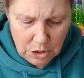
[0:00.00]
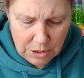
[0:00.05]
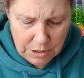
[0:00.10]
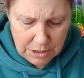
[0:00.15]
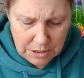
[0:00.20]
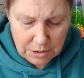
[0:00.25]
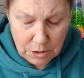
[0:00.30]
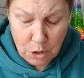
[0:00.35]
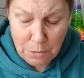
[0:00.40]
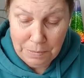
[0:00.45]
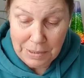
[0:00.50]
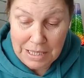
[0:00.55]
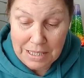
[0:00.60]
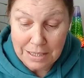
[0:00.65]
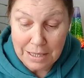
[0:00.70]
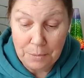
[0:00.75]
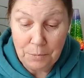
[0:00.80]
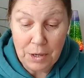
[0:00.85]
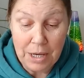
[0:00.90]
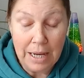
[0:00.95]
this could be
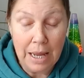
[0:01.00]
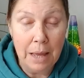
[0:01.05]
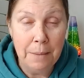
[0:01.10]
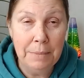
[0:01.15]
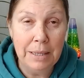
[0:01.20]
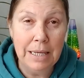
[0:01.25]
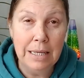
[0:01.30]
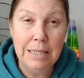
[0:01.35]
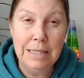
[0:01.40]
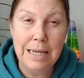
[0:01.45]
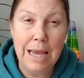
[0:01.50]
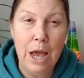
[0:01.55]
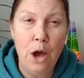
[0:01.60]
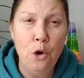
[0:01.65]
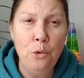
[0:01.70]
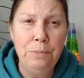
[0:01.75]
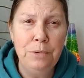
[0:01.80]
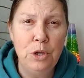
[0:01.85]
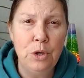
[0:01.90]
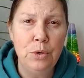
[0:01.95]
someone coming in to
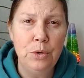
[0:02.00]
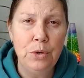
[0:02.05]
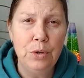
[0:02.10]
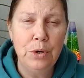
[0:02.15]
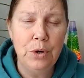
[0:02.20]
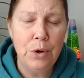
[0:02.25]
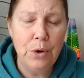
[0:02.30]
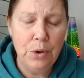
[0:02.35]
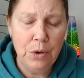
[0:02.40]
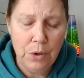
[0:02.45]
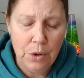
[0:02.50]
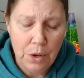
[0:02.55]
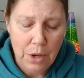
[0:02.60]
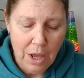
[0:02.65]
help you, you know,